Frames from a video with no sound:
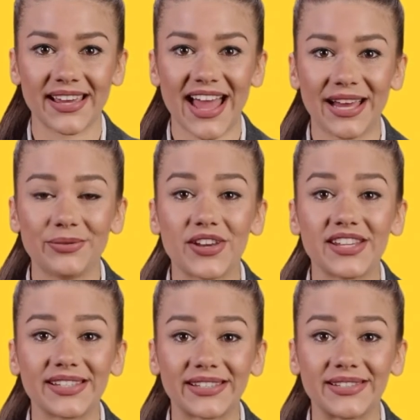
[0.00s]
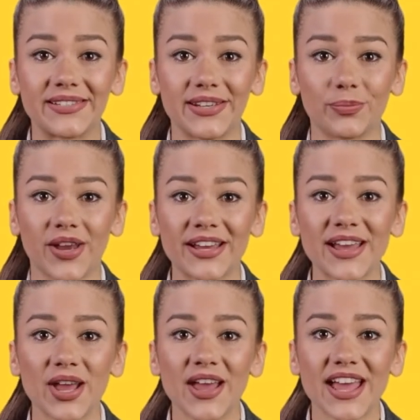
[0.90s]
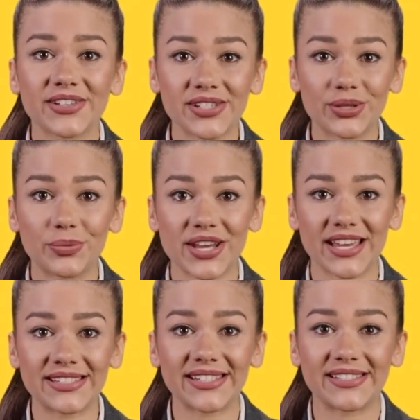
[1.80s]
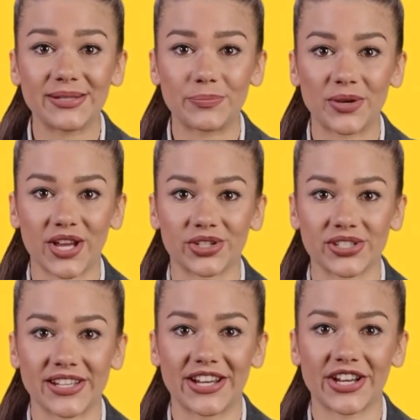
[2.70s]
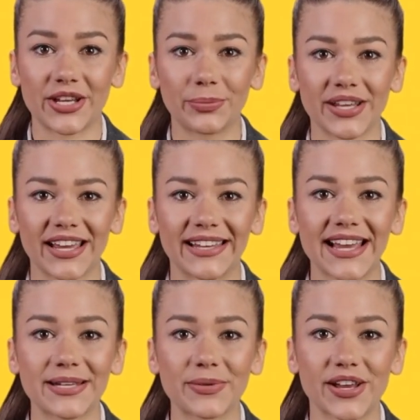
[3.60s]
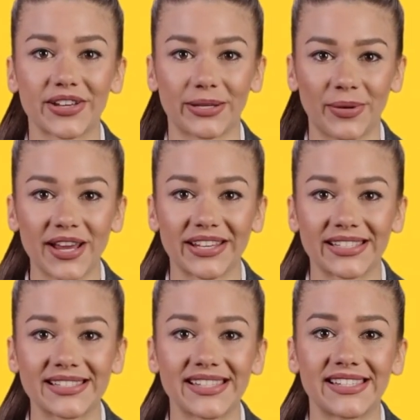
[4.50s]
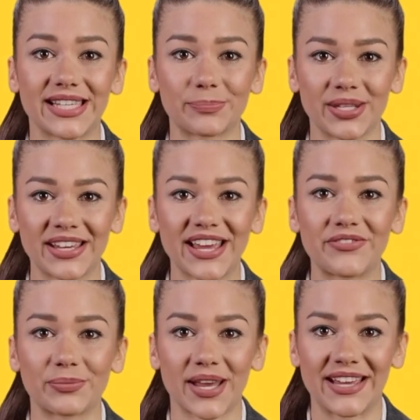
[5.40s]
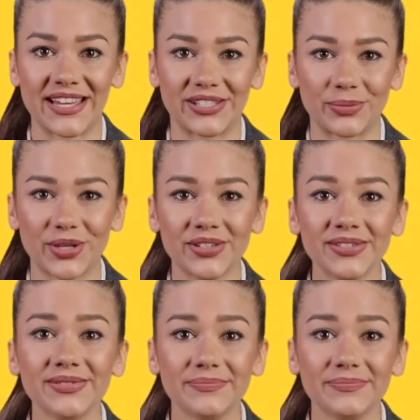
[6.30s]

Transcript: At present, the brand whole house UPS system launched to the European and American markets is deeply loved by customers.